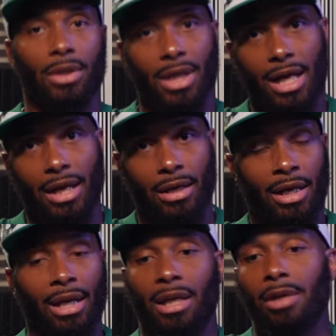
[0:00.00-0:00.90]
Nah,
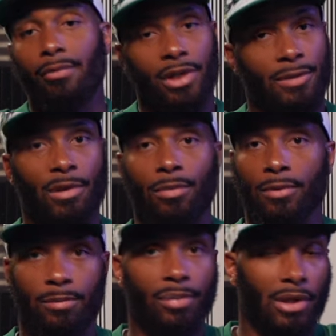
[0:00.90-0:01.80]
he reads
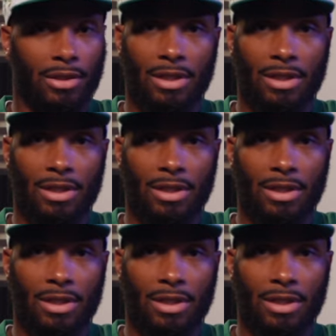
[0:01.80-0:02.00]
people's books,